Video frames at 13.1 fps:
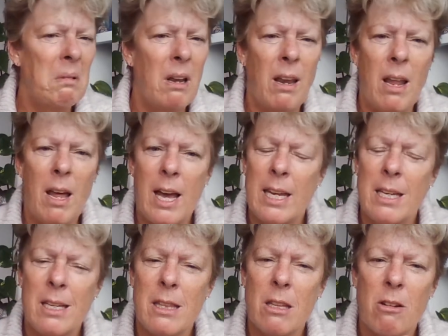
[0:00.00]
lying
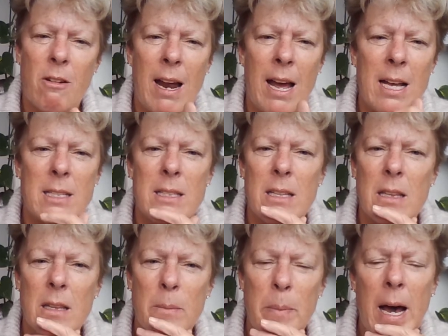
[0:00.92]
in the grass
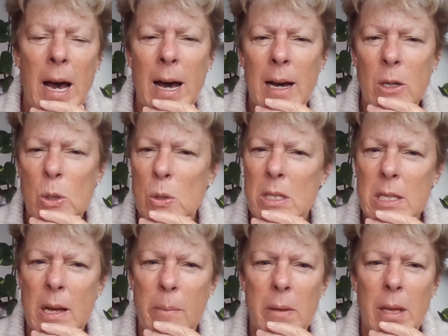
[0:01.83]
in the park or
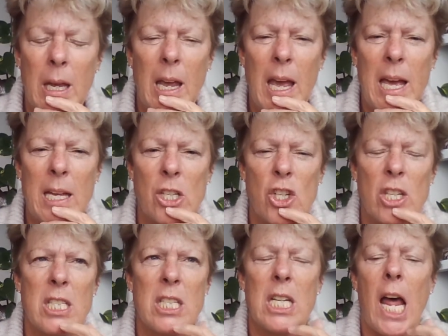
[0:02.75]
something and
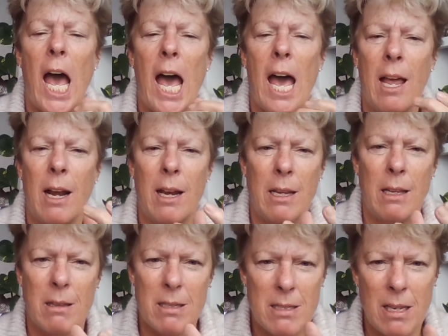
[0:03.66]
just
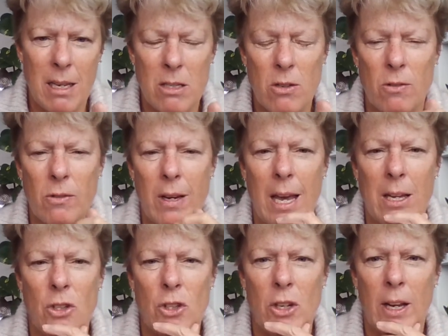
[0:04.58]
inhaling the scent of
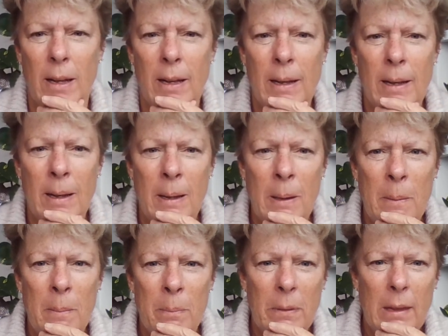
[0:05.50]
nature,
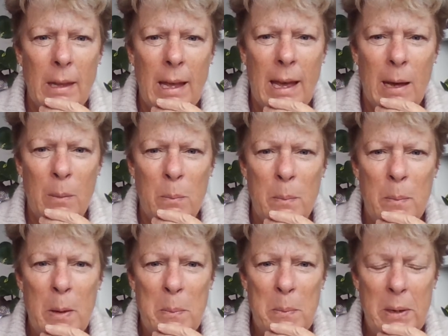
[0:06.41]

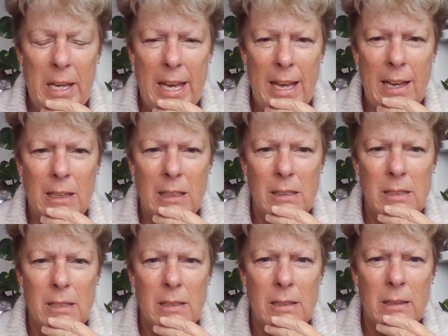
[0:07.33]
but be
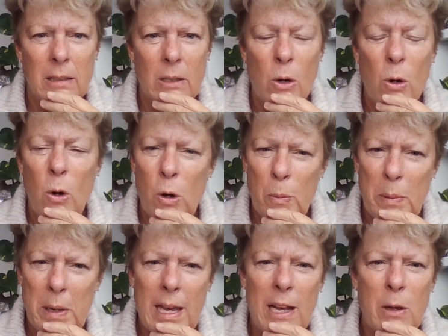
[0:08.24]
held. Or
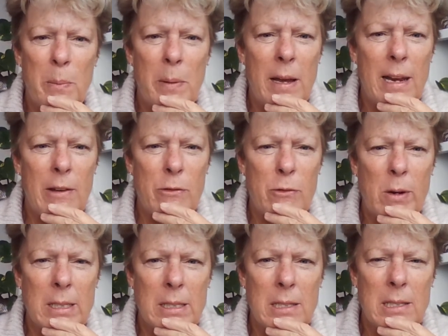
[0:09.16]
be held by loved
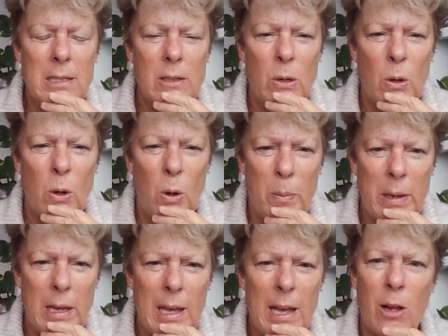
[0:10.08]
ones, or
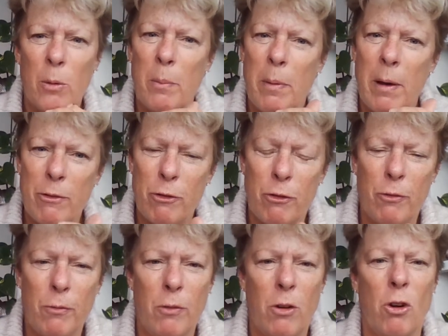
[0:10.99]
be held by
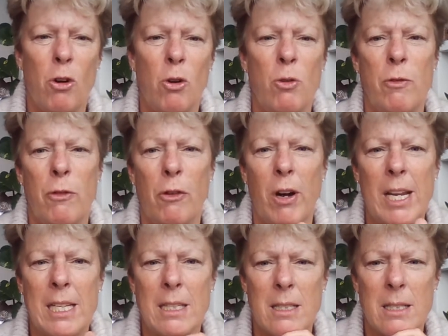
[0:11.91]
good
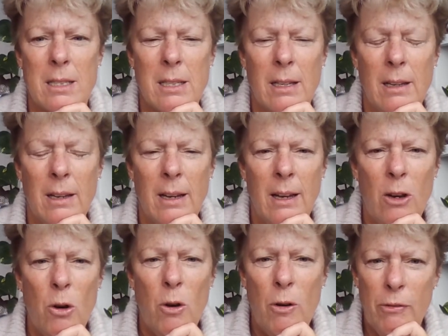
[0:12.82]
friends
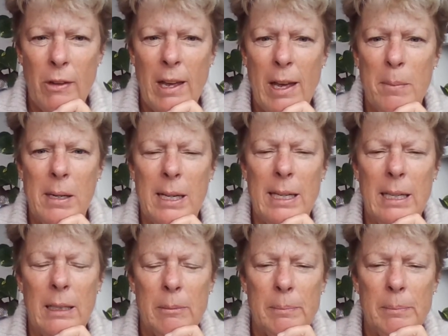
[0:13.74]
or family.